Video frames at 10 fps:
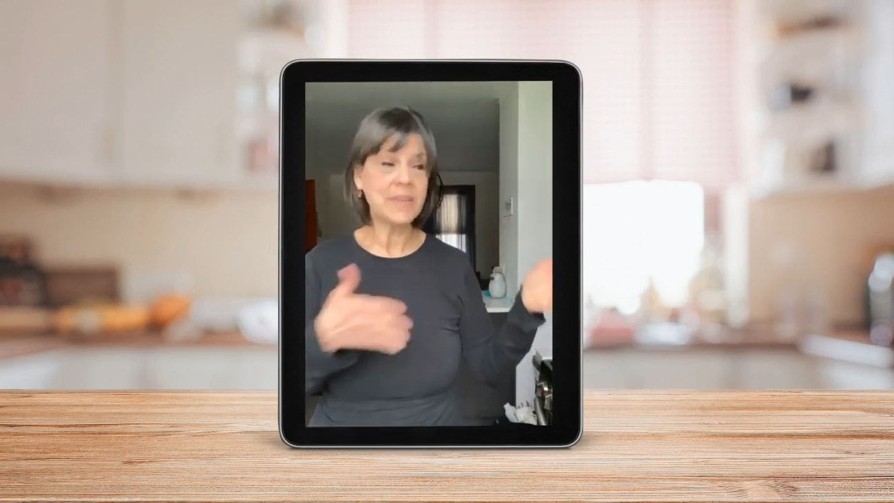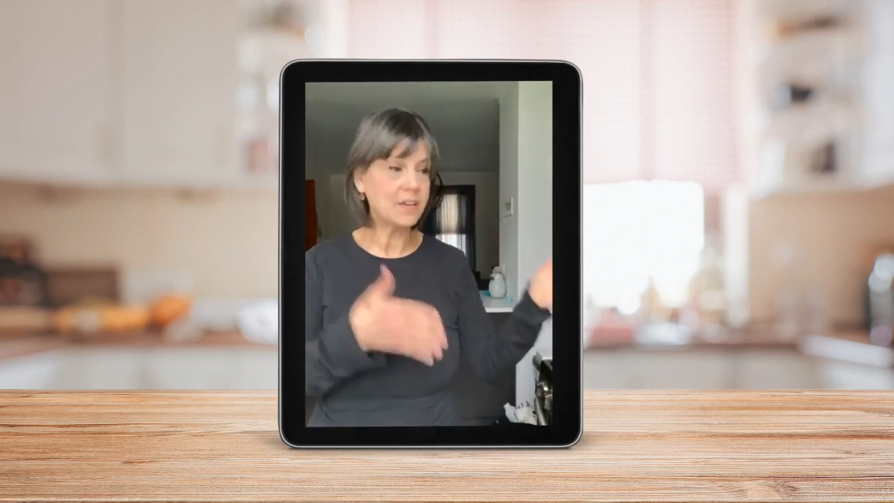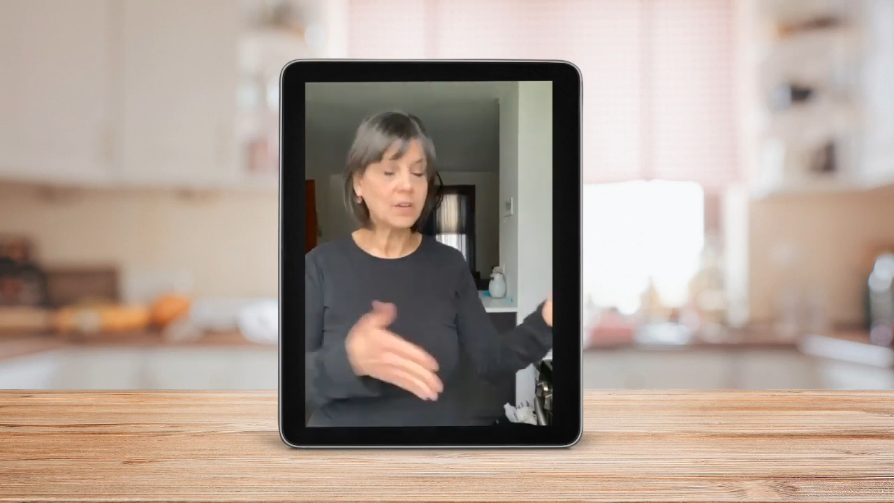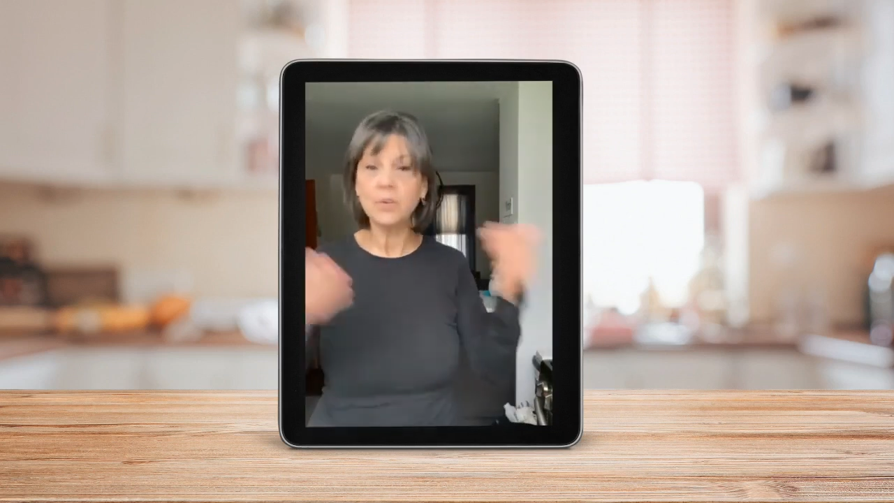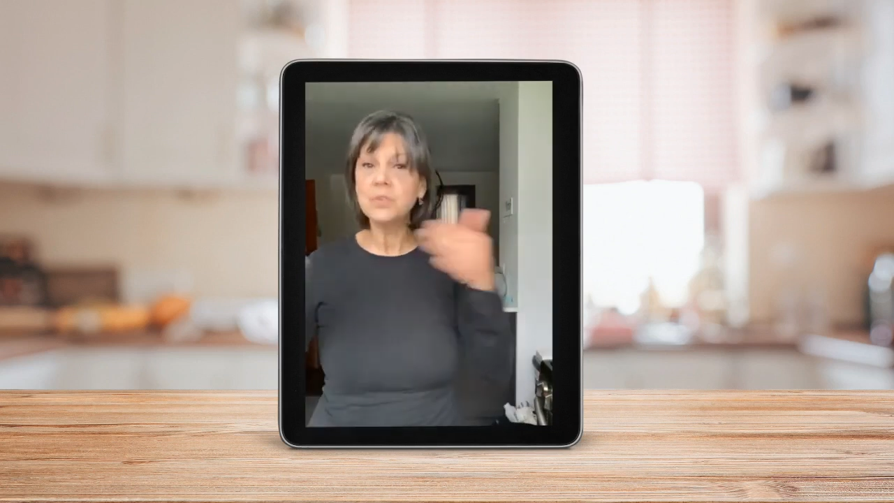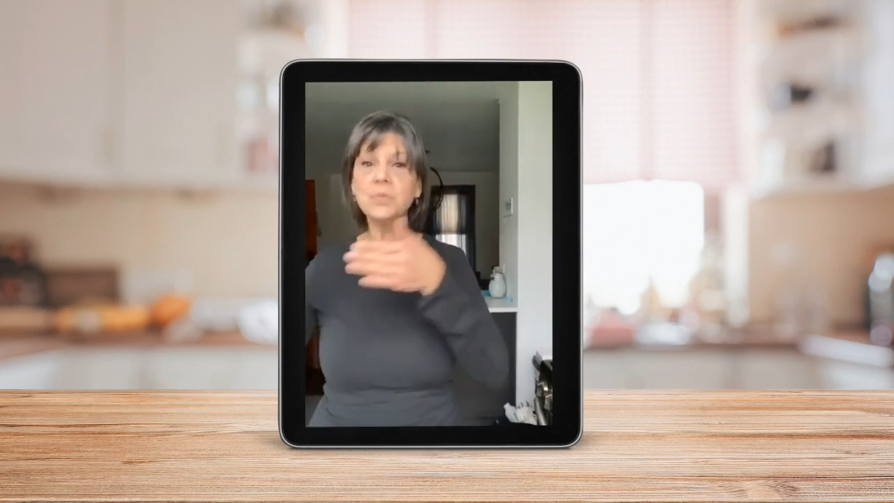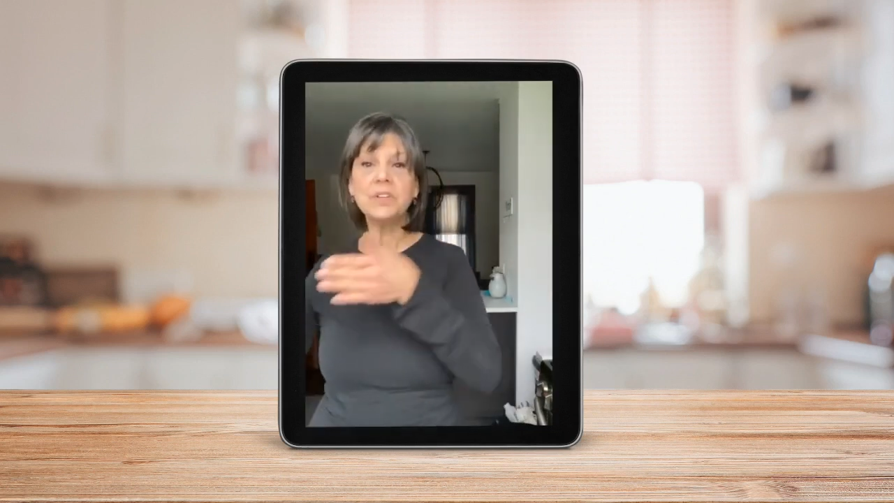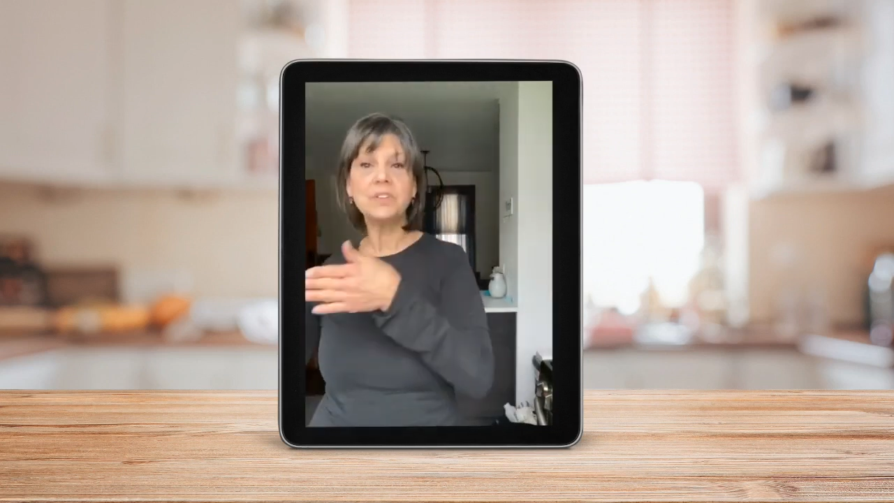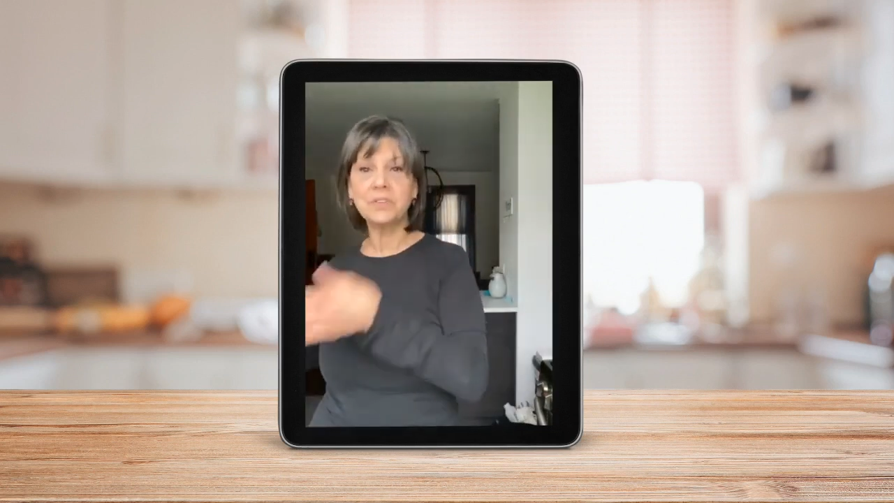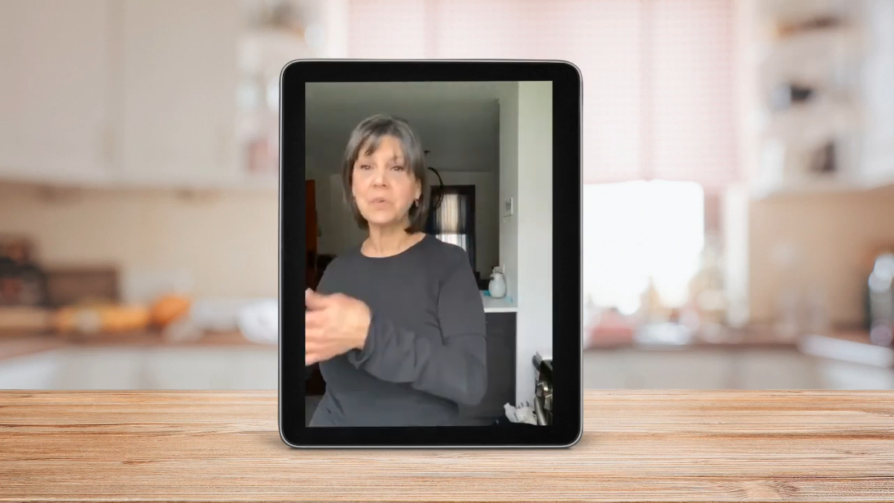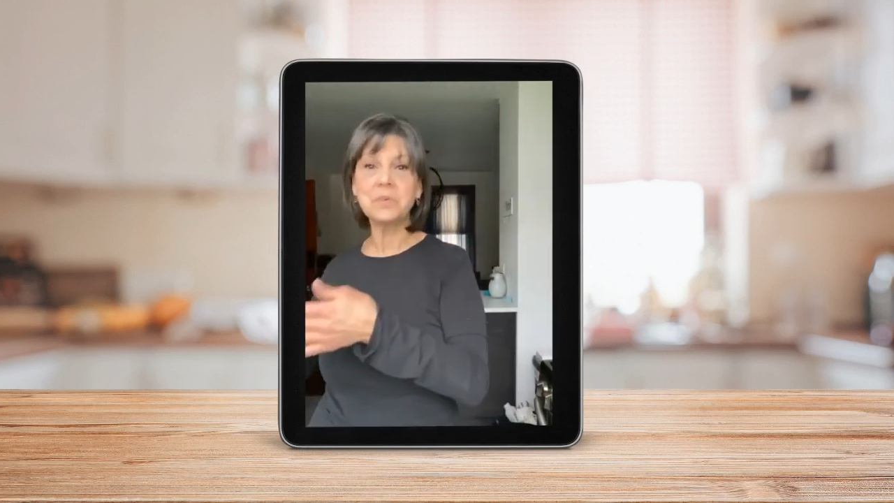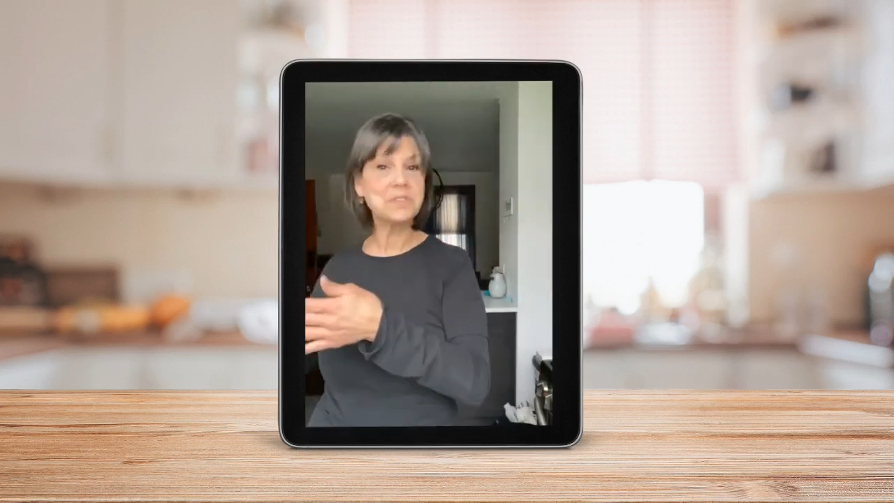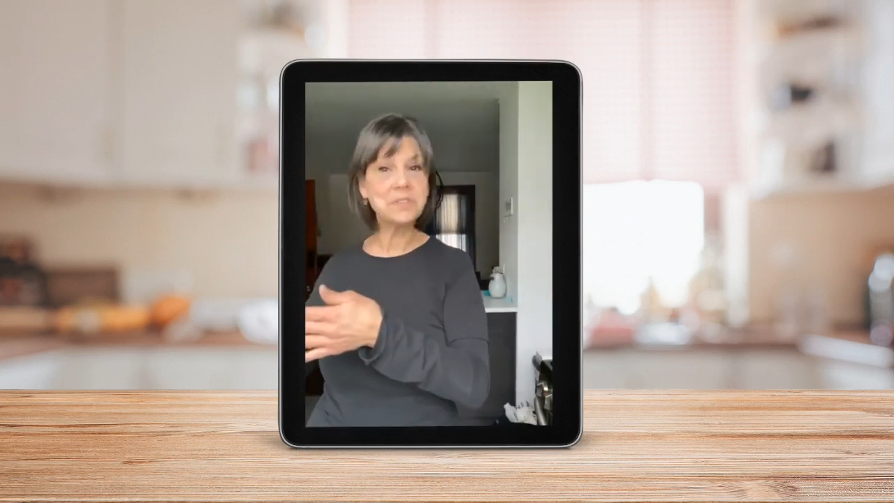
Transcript: It goes where you don't know what to